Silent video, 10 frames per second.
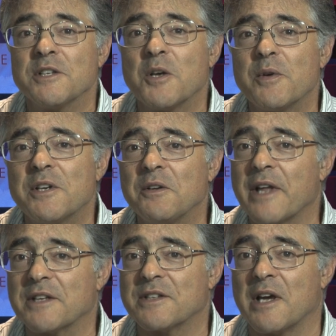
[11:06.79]
So until
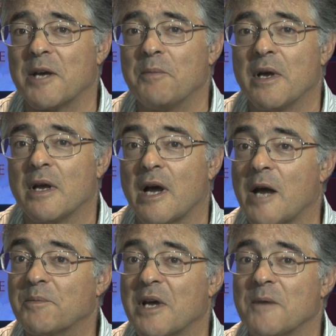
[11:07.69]
next time,
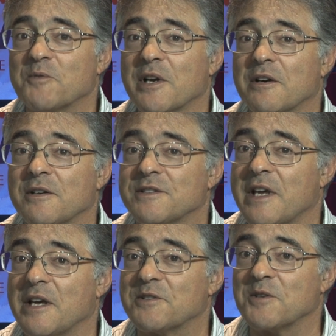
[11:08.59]
I'm Tom Rinker
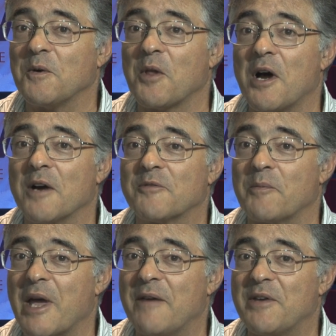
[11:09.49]
saying so long
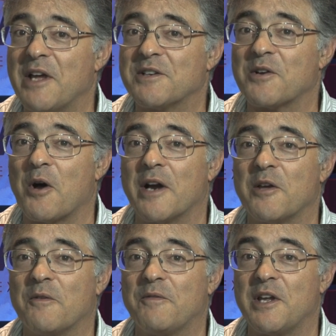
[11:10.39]
from Aviation
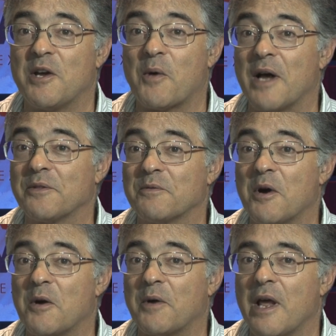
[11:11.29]
Audio Video on the
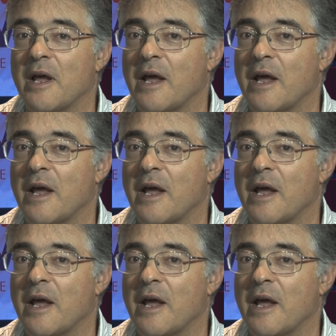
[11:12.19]
road,